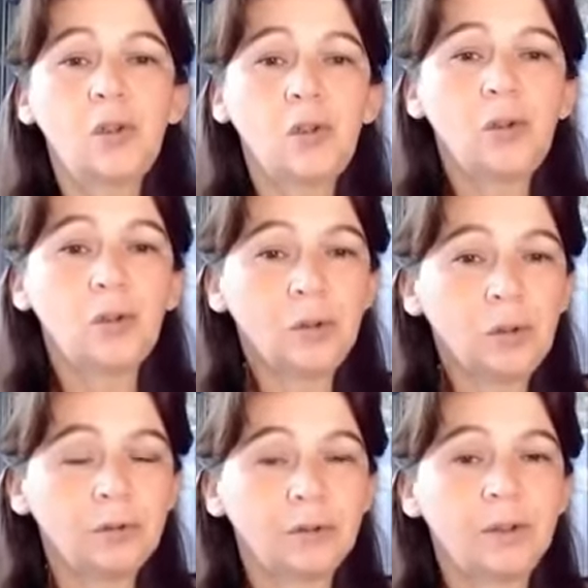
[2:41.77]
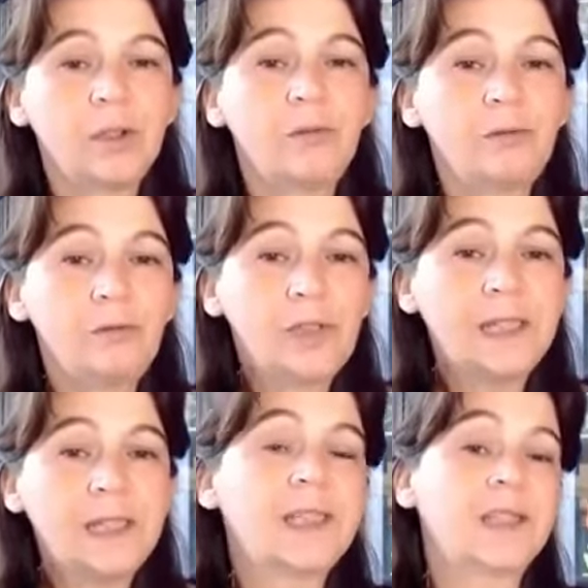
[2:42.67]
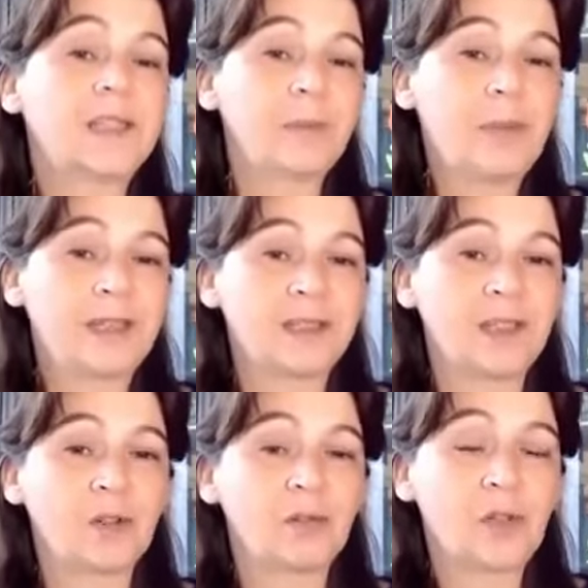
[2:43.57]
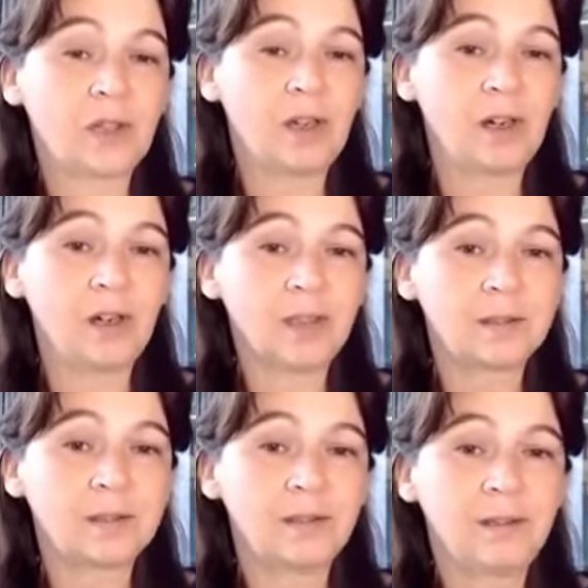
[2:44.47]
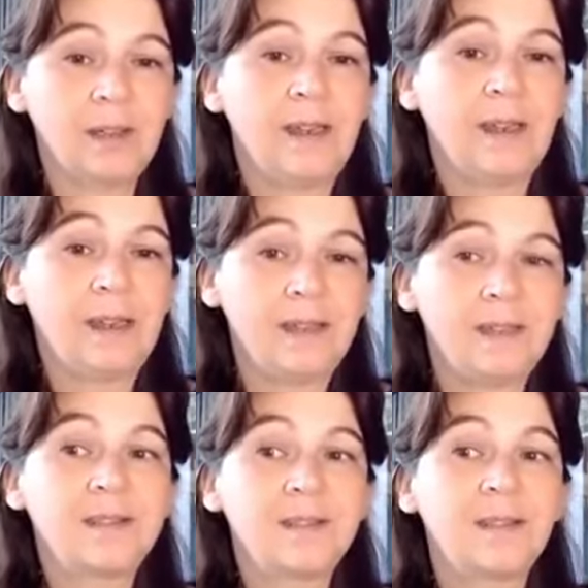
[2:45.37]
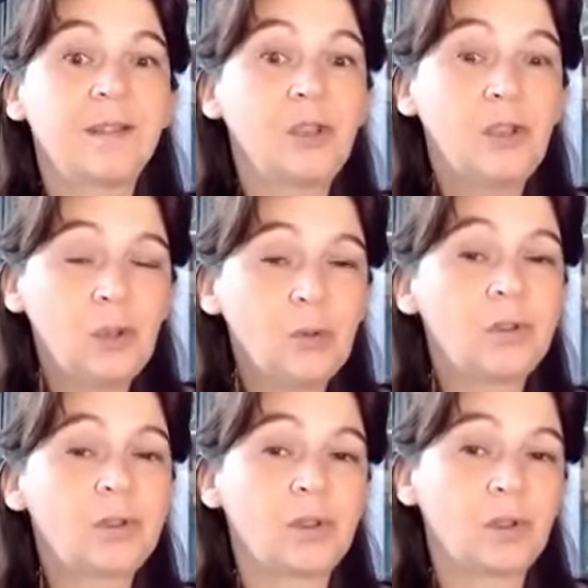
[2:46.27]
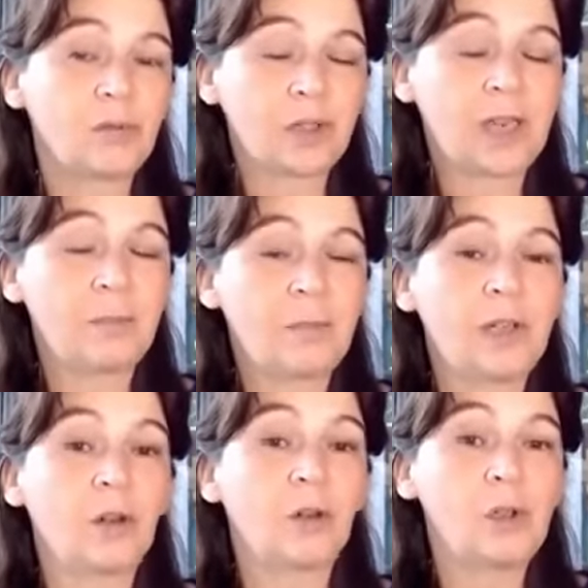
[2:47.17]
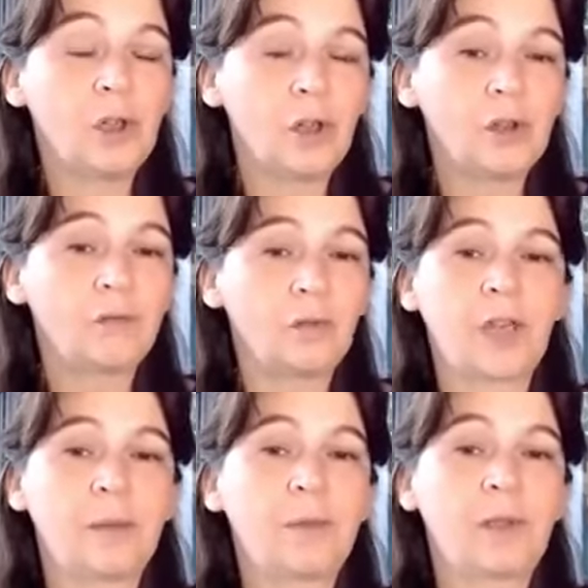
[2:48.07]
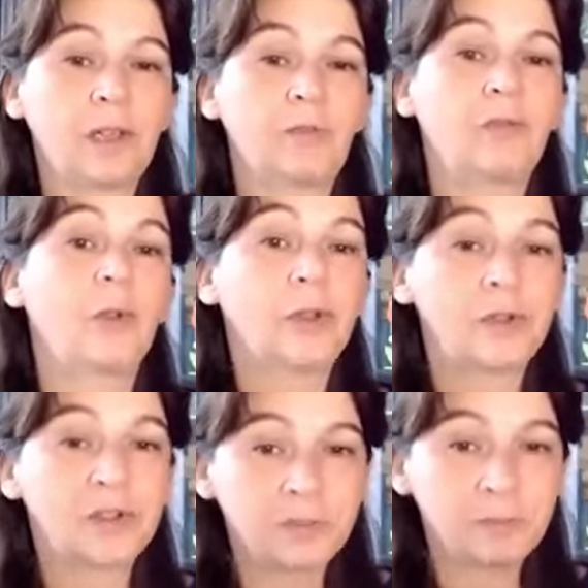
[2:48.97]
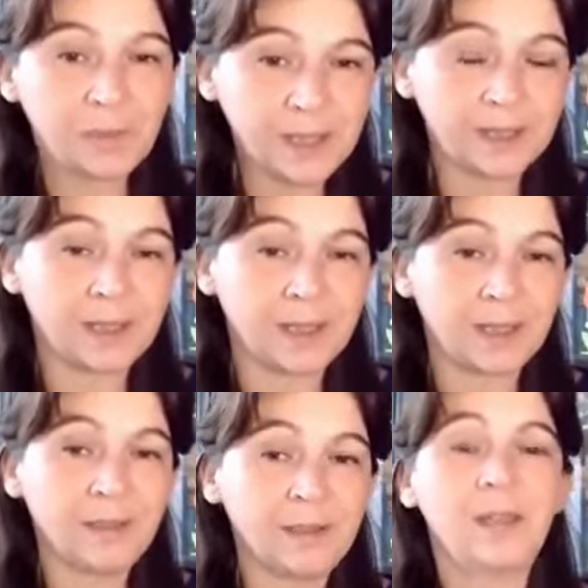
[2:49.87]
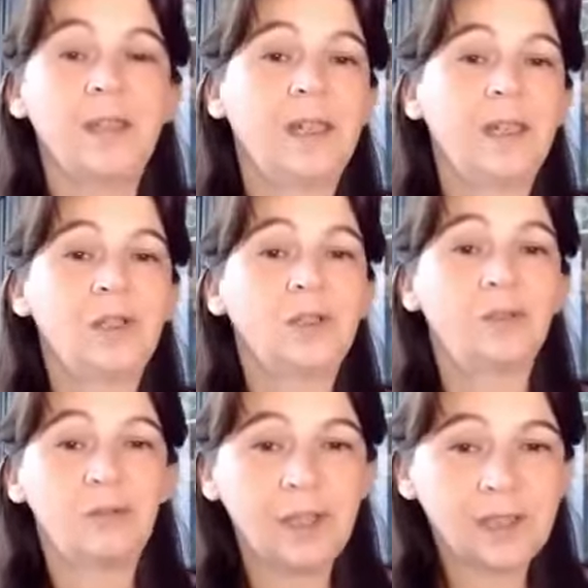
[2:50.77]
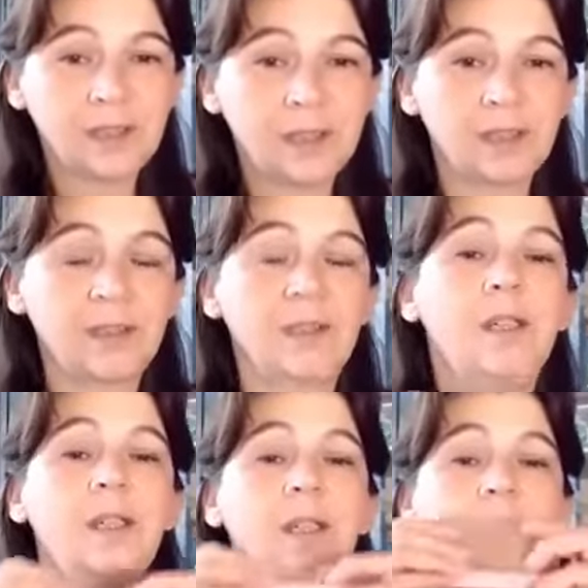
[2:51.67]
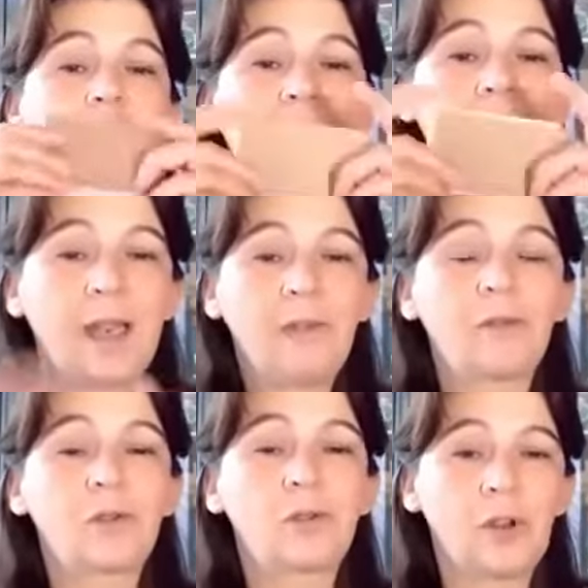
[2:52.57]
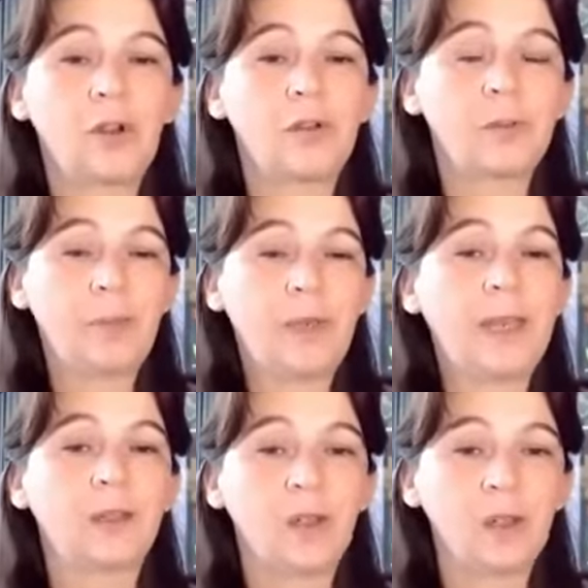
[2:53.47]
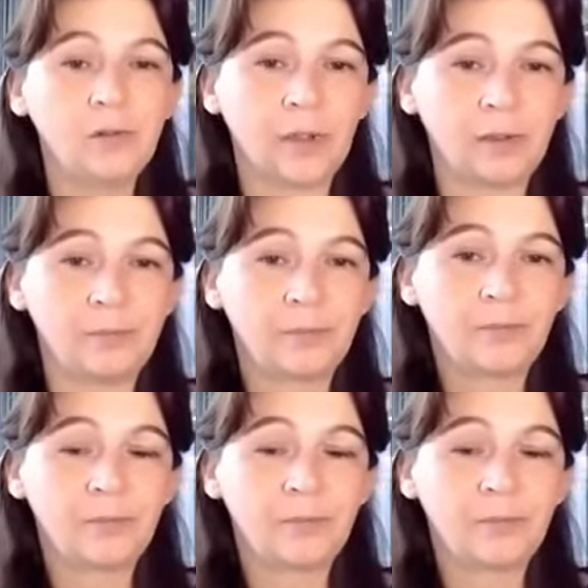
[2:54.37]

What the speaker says: Two, really get the best out of the cards and use your vocabulary or learn vocabulary for your speaking and your writing, you have to turn the pack over.